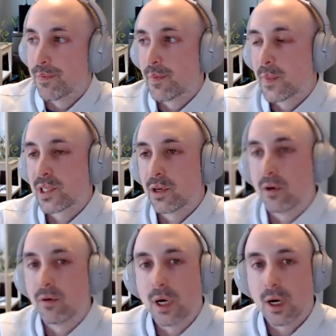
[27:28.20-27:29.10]

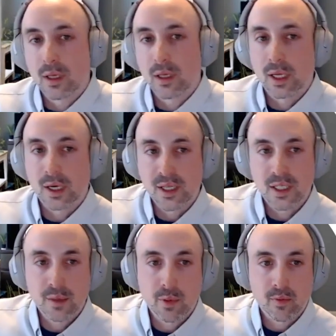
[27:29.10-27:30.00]
So like I
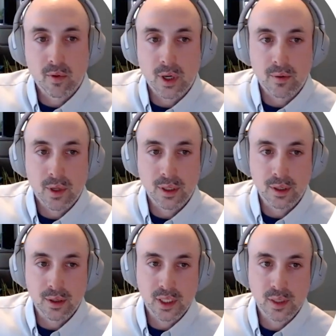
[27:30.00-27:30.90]
said before, I want
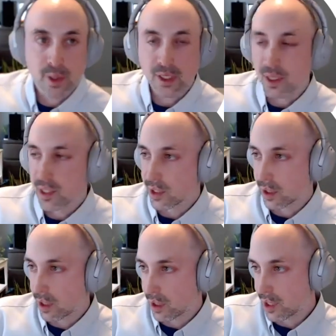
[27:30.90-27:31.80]
to explain this in
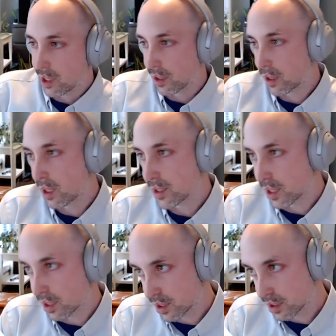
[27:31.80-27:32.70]
the
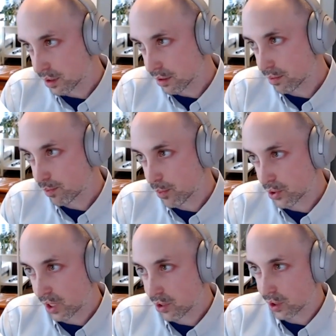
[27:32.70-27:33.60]
context of
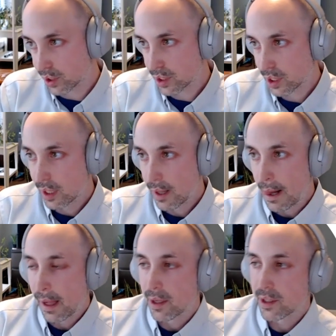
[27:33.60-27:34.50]
projections.
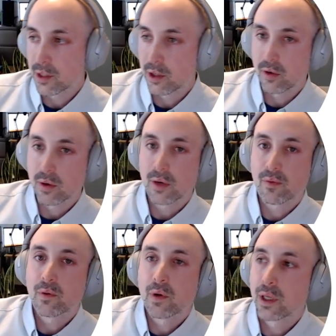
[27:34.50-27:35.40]
So if
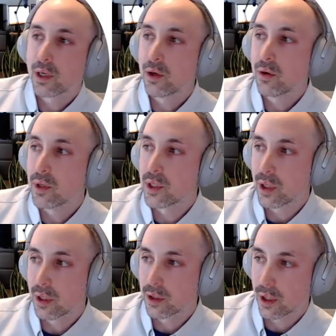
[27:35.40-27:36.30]
we want to
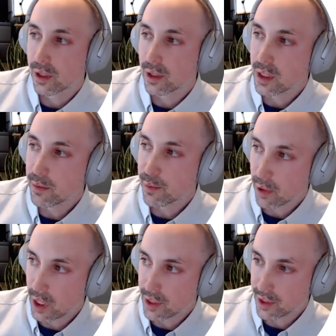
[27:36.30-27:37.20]
use sharded daemon
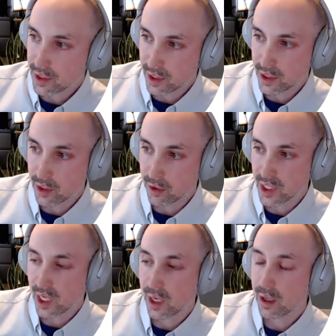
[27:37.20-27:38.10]
processes to
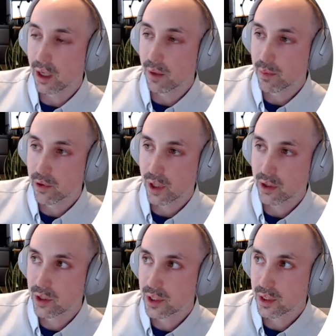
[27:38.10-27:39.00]
scale up
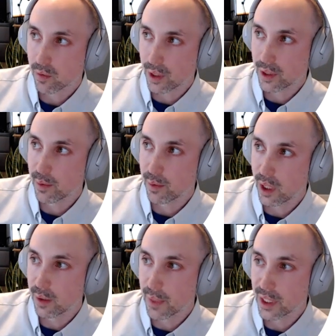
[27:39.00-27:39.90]
projections, to run them
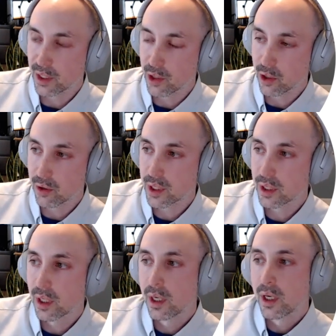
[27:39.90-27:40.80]
on many nodes,
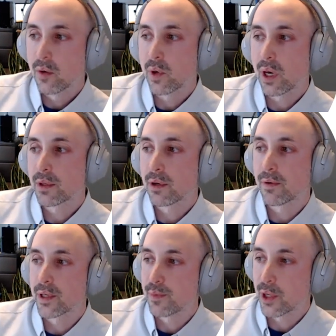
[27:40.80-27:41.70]
we have to
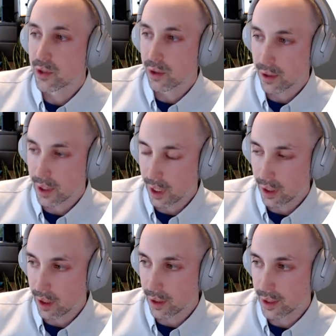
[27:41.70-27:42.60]
first make sure that
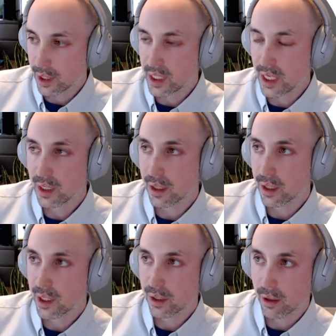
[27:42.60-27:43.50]
the
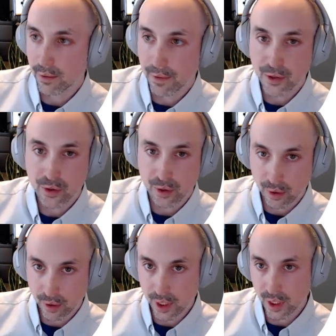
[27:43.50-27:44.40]
data in our event
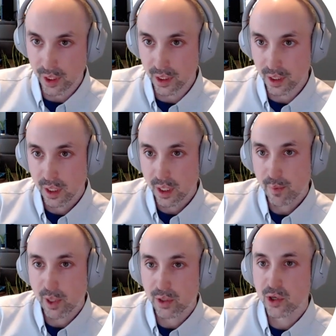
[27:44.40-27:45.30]
journal is
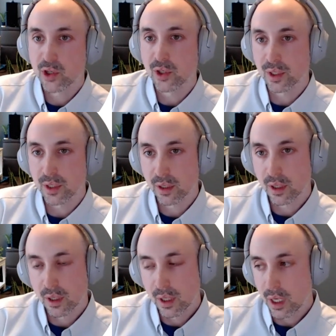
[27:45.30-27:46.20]
partitioned
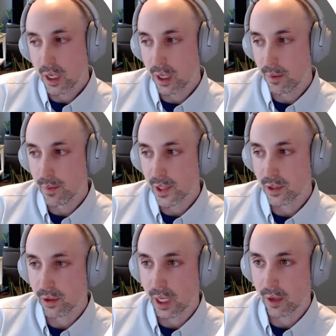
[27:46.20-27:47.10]

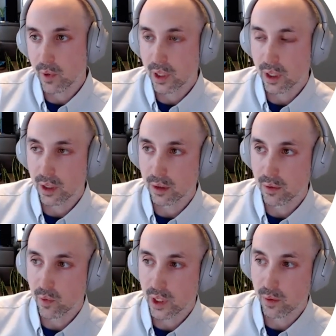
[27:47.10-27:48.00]
so that we can
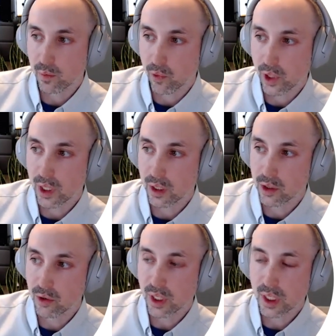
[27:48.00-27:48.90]
read
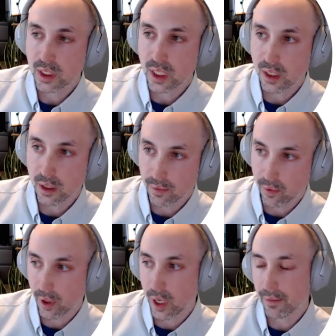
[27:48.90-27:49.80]
unique data
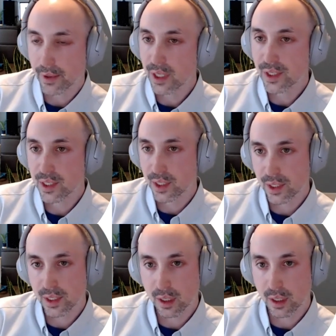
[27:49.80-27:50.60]
for every instance,